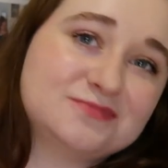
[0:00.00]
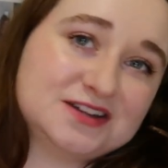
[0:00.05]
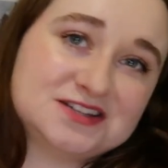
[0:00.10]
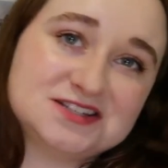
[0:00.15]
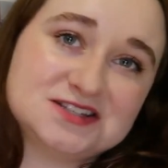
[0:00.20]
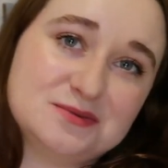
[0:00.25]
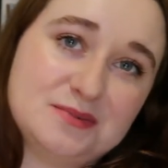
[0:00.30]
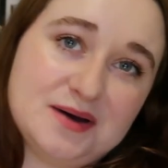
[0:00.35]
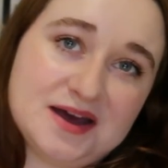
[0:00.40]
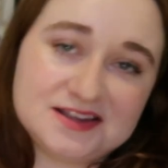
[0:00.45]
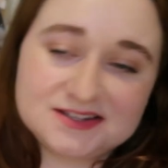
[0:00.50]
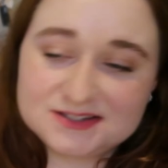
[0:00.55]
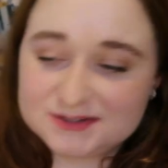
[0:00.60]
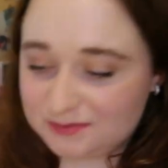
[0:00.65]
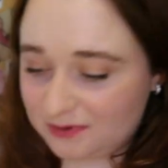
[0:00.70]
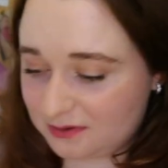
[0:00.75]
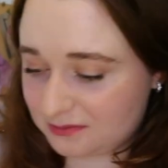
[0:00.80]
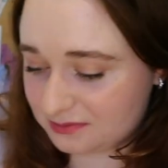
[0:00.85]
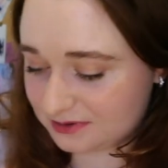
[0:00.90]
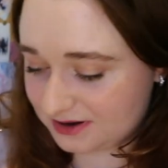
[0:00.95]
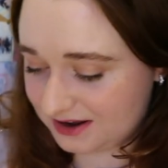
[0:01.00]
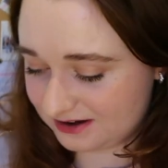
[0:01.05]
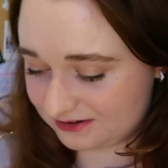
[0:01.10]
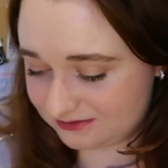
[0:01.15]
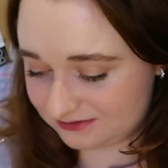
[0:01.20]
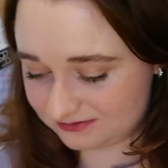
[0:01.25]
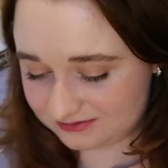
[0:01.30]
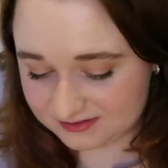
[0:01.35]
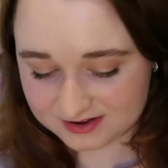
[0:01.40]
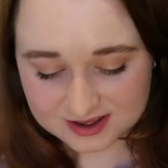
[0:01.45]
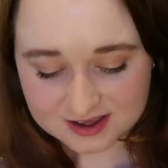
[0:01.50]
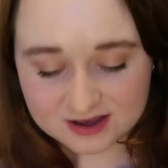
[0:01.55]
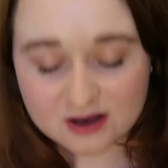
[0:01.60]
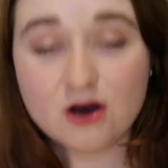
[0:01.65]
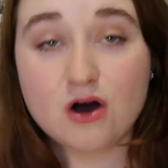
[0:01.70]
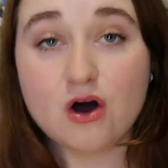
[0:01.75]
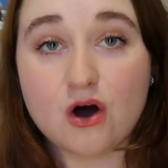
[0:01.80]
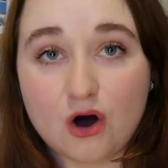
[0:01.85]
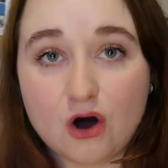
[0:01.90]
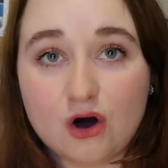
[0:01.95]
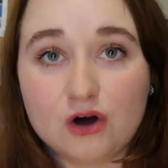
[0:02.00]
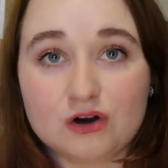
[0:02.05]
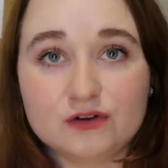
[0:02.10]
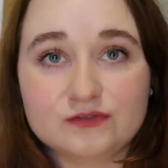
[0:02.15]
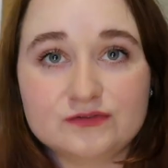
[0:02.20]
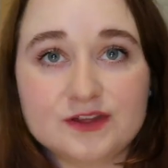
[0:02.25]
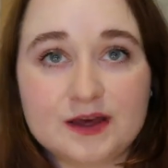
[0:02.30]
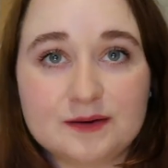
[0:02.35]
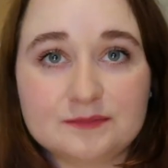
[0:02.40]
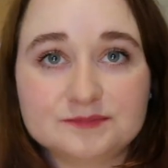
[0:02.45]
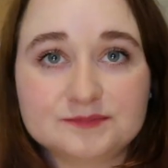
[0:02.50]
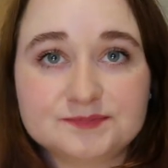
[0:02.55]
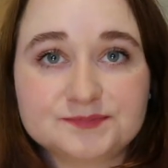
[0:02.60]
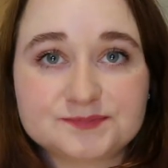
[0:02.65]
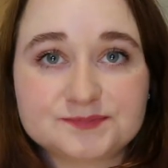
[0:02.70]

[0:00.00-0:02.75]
it's the best probably out of all of them.